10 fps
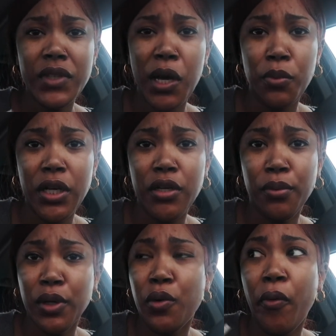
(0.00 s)
I wanted to
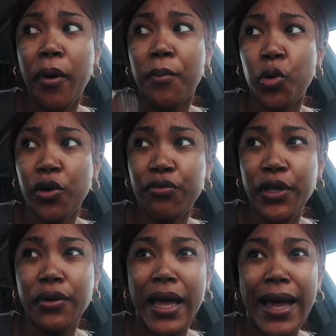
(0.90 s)
record more for
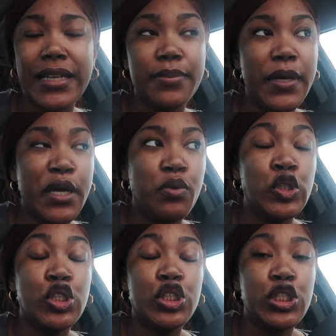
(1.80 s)
you guys, but it
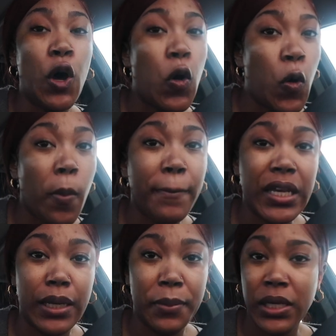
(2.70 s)
was so
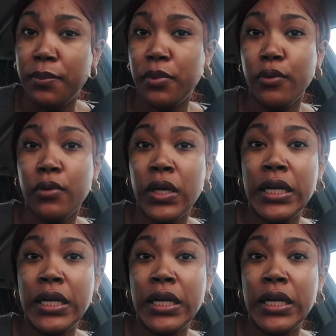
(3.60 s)
many people